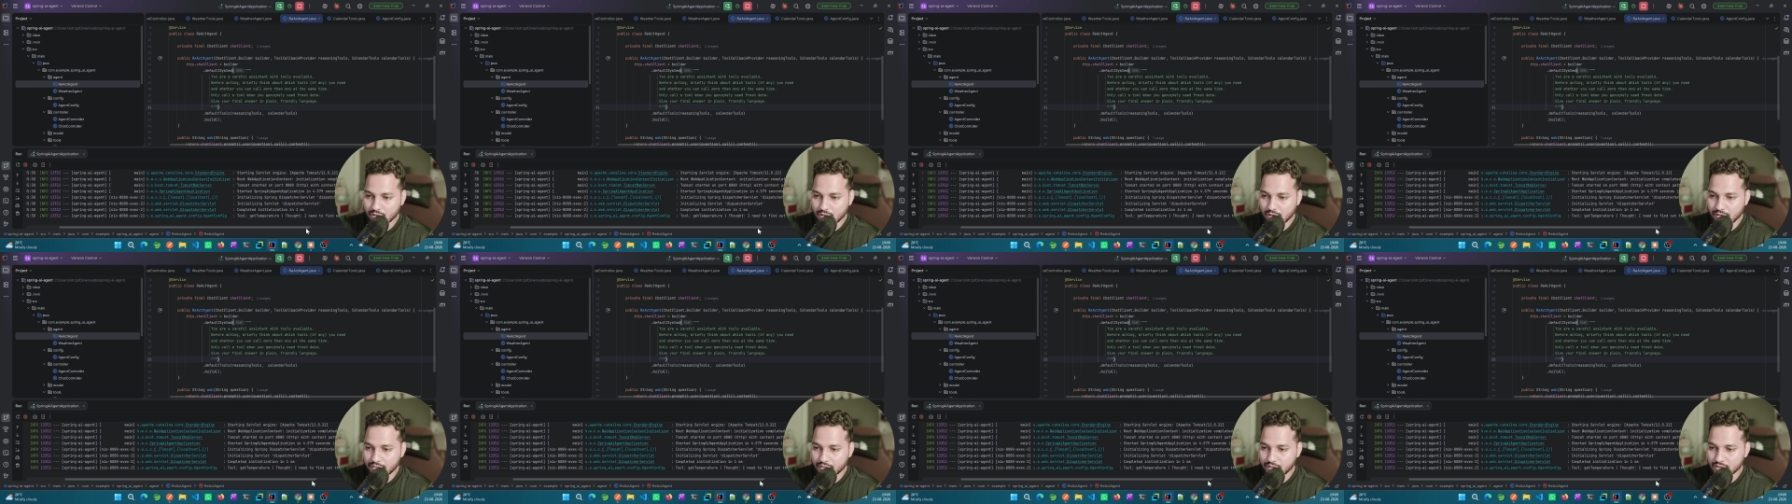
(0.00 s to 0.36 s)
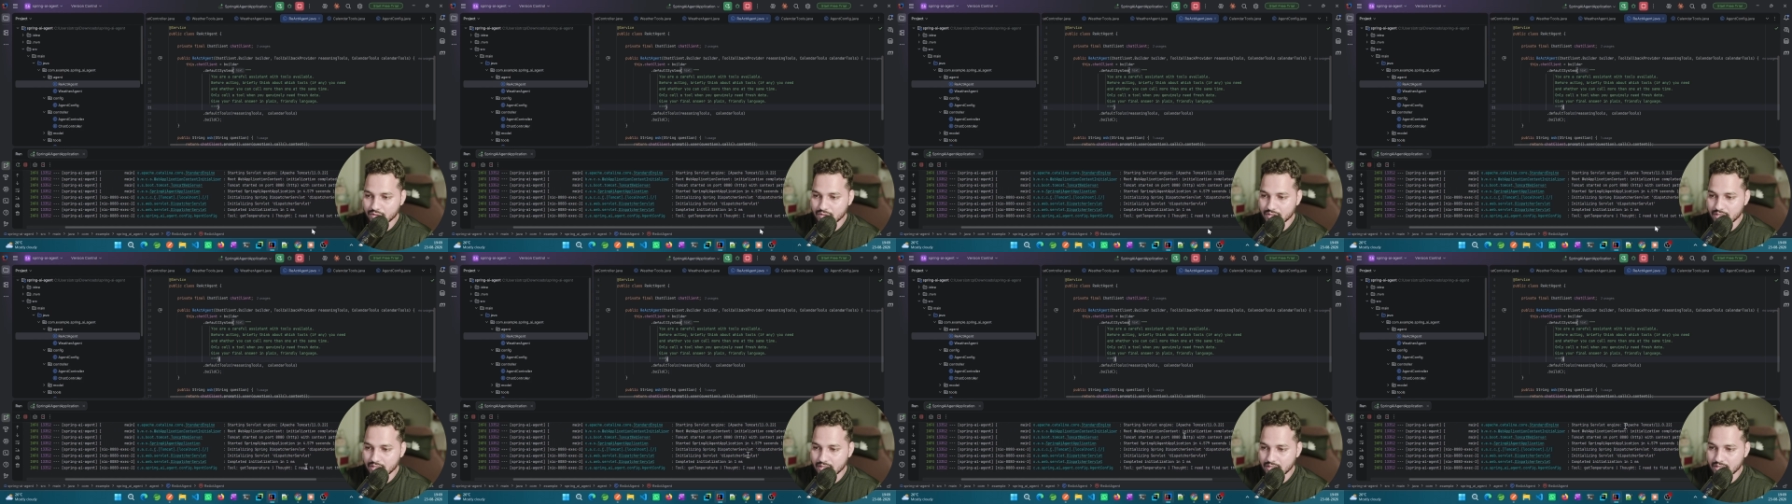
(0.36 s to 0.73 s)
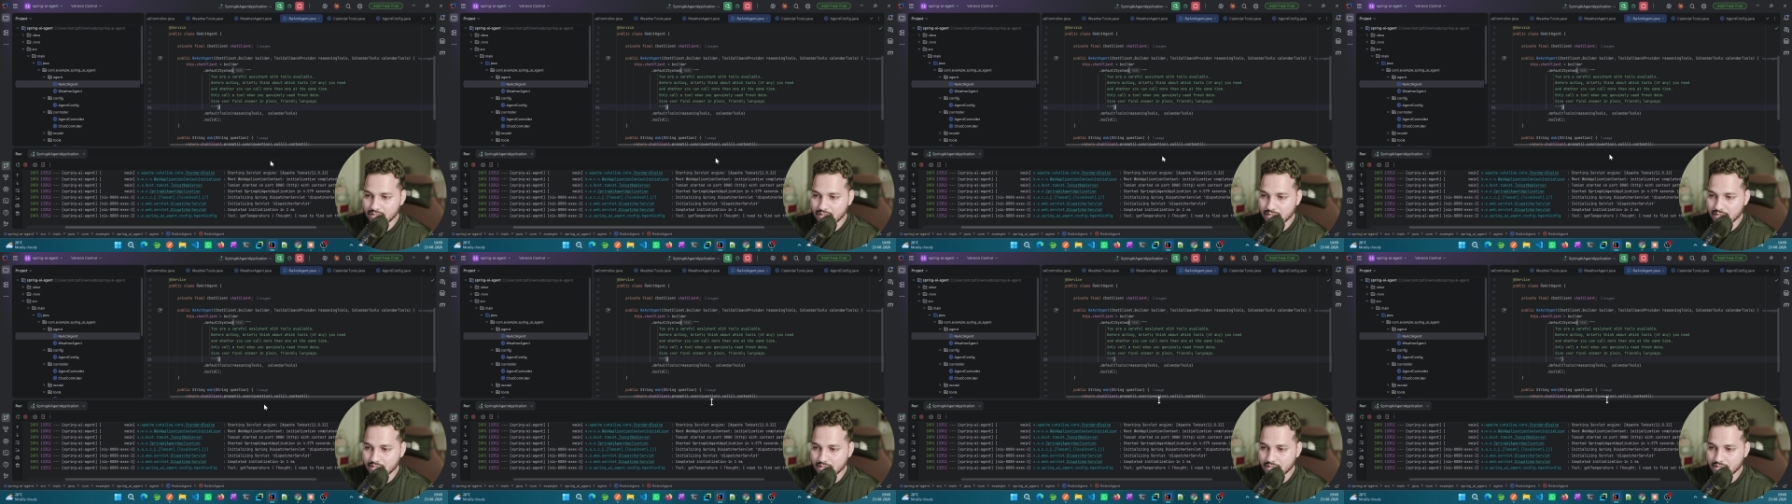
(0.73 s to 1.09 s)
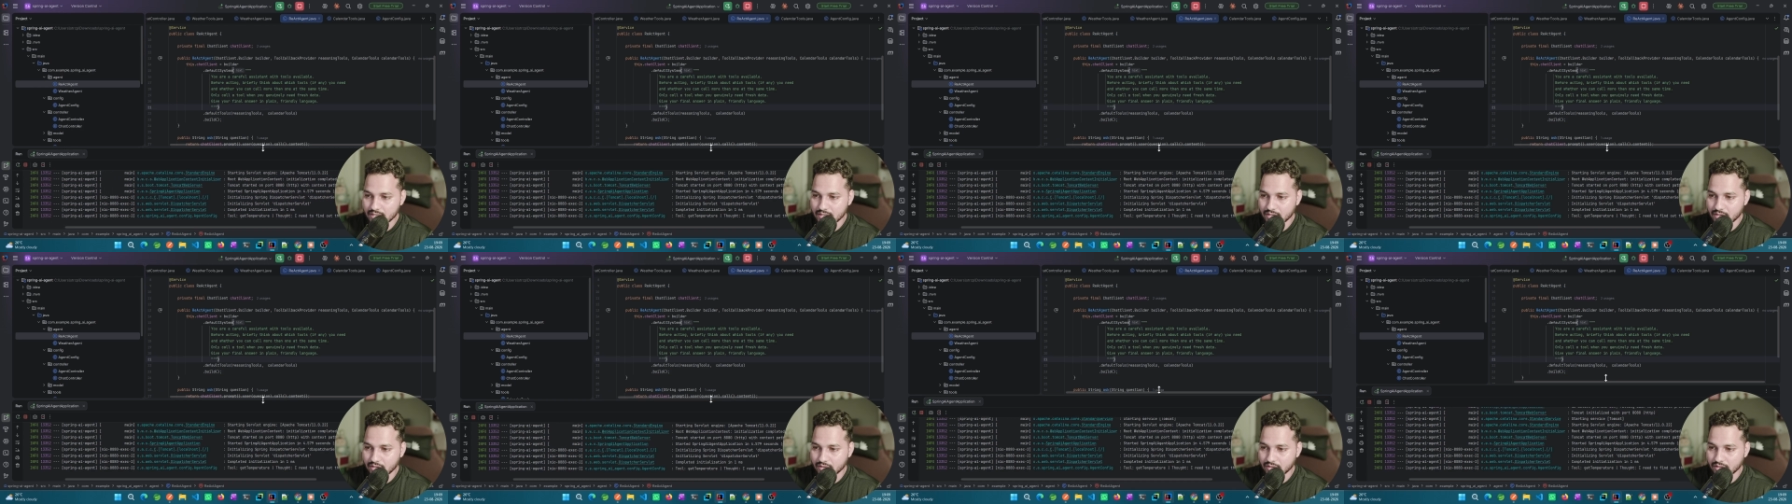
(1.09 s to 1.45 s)
if you see
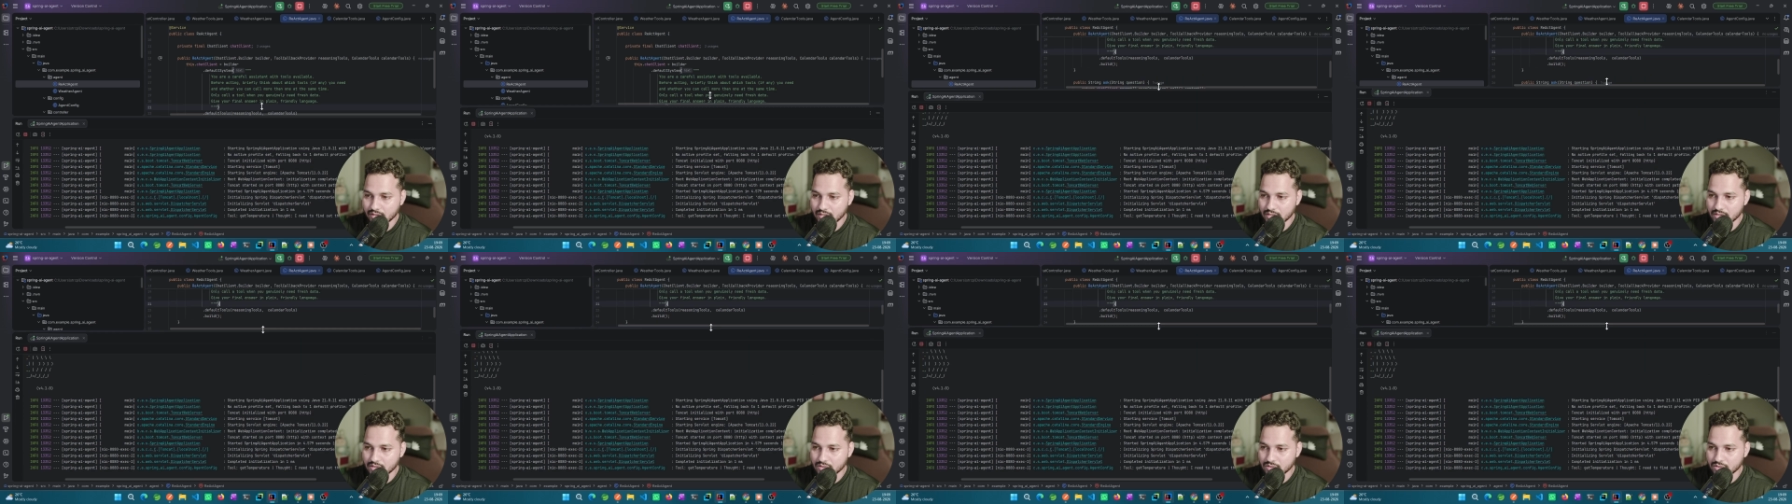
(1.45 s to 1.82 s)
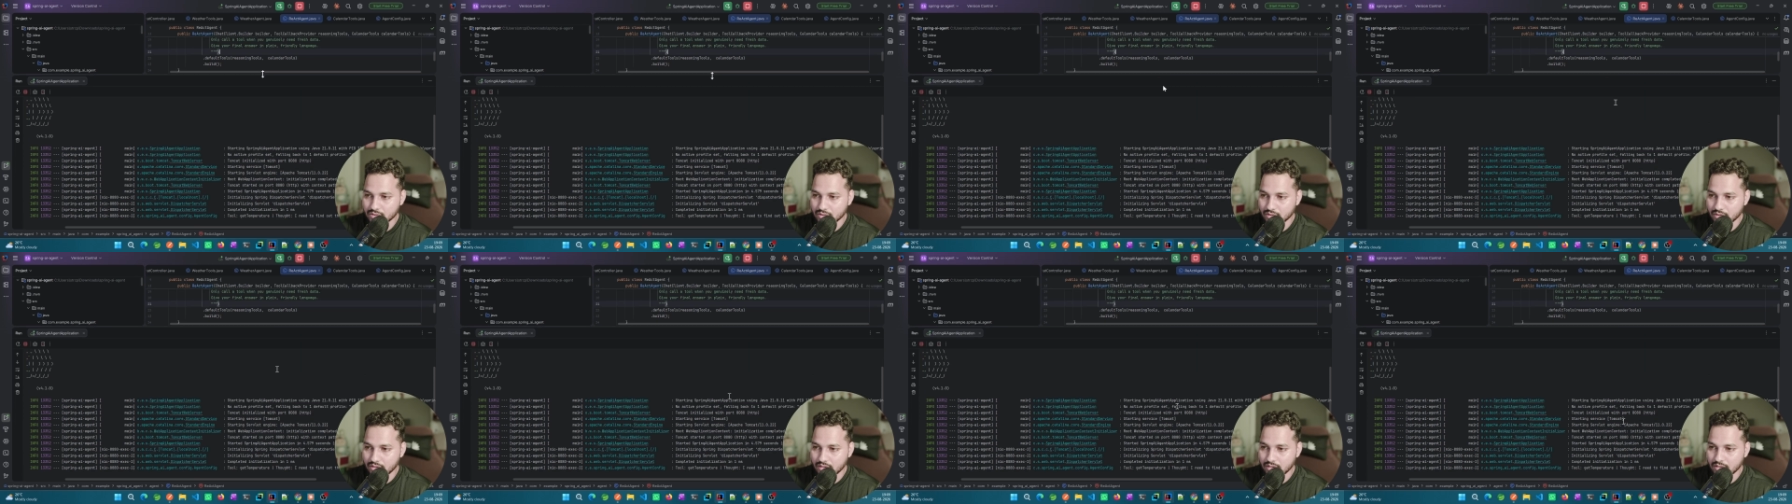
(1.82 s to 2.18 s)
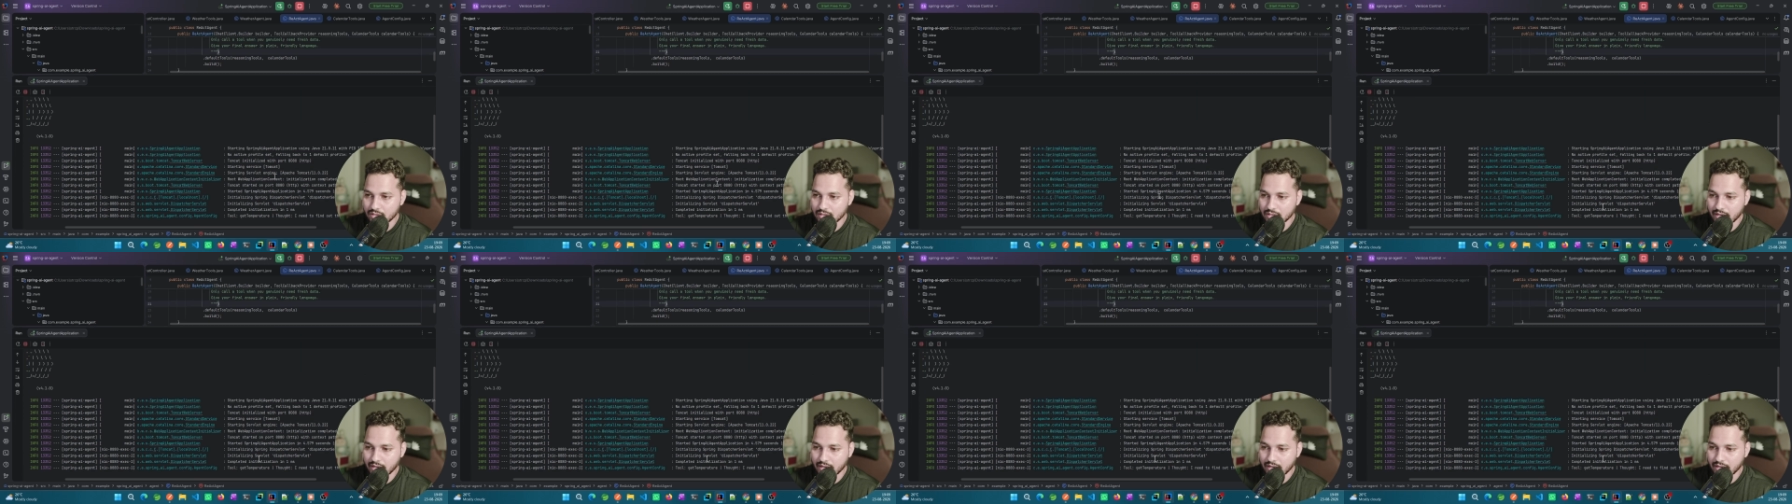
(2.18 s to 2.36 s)
there on the console,